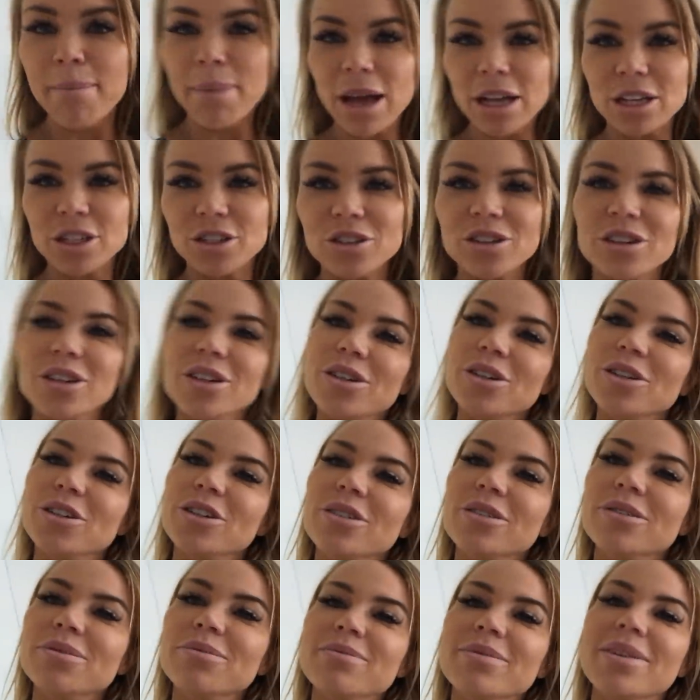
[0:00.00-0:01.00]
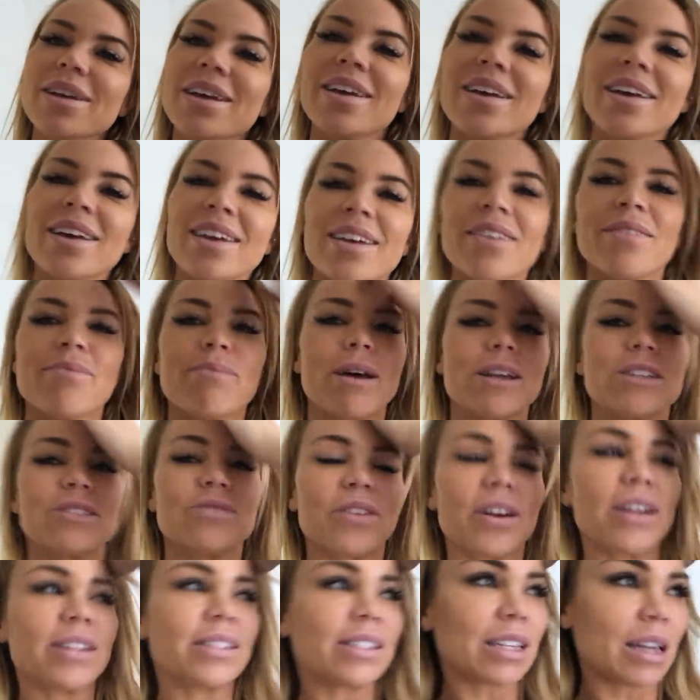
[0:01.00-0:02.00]
bedroom.
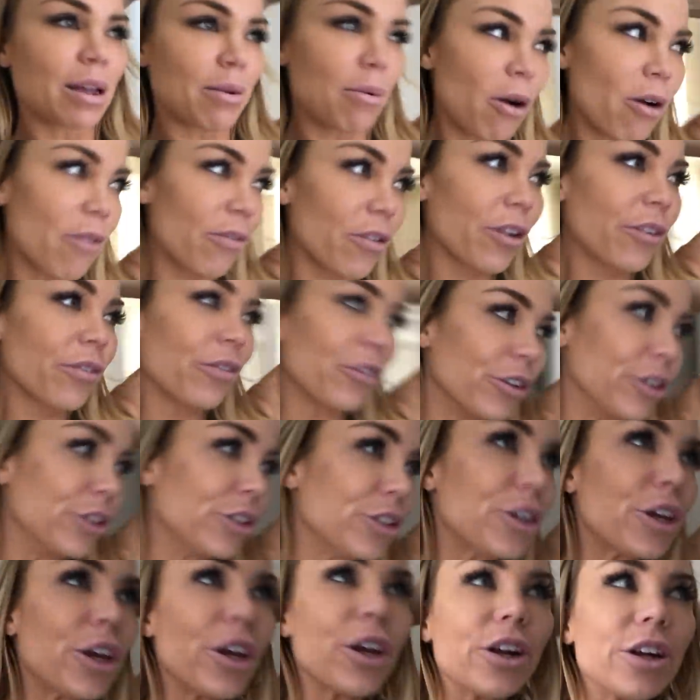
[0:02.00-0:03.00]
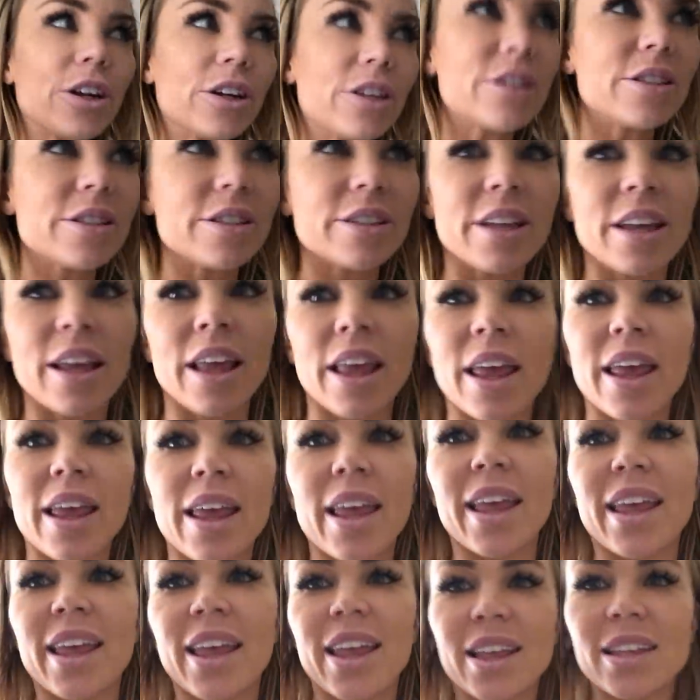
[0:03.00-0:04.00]
Best friends to come over for New Year's.
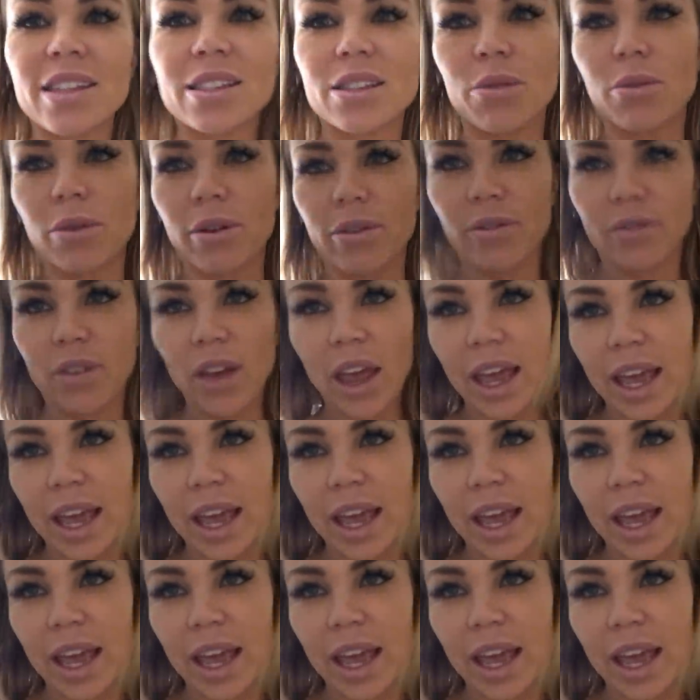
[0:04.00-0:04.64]
So we're in